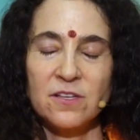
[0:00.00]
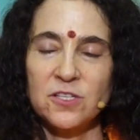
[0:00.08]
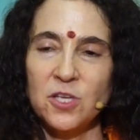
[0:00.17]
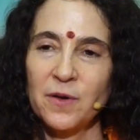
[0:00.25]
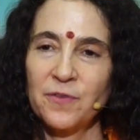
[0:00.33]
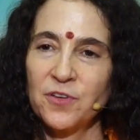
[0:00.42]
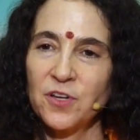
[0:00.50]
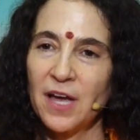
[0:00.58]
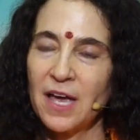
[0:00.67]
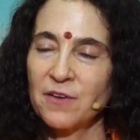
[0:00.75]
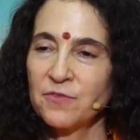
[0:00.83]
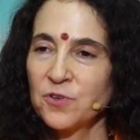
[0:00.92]
So if you're
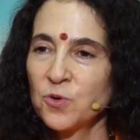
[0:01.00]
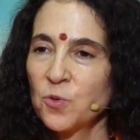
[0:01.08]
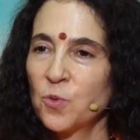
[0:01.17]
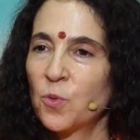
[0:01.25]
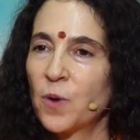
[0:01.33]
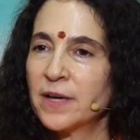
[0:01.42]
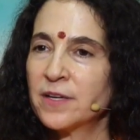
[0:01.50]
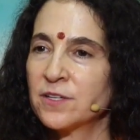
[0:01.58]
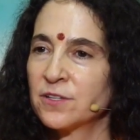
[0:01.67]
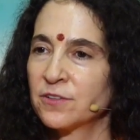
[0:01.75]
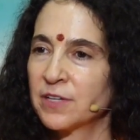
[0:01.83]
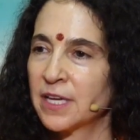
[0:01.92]
ever
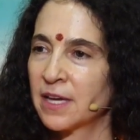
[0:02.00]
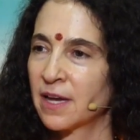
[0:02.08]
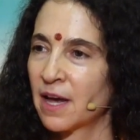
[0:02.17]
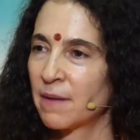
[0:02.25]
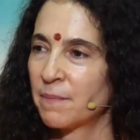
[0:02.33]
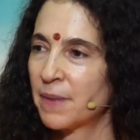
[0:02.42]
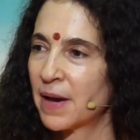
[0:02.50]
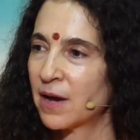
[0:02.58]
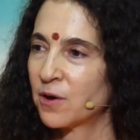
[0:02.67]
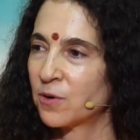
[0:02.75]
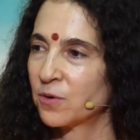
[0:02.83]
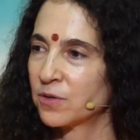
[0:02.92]
wondering
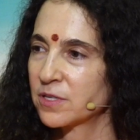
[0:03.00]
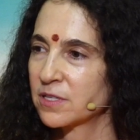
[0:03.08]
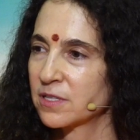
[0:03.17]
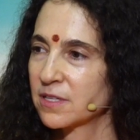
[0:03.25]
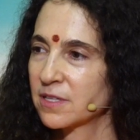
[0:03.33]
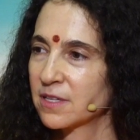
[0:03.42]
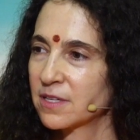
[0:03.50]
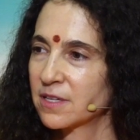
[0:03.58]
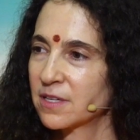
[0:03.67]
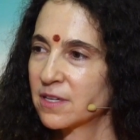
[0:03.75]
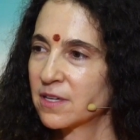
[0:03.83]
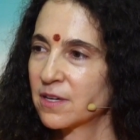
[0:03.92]
about
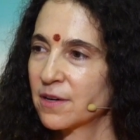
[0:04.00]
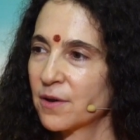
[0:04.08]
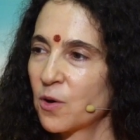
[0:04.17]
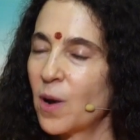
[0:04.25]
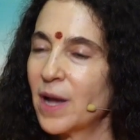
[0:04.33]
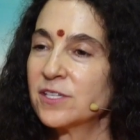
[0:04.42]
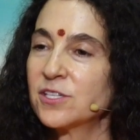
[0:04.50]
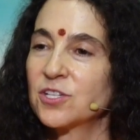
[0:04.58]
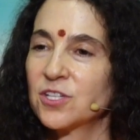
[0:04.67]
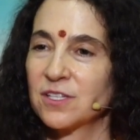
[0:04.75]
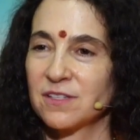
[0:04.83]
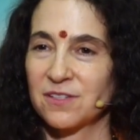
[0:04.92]

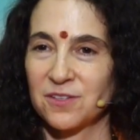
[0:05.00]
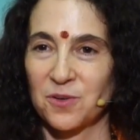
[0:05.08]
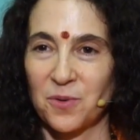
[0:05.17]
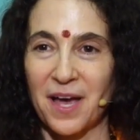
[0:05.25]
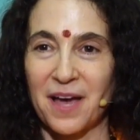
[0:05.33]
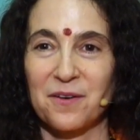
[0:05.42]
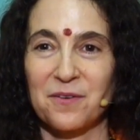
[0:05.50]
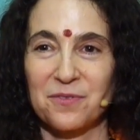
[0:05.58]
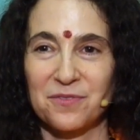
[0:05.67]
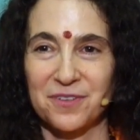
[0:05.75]
questions you have,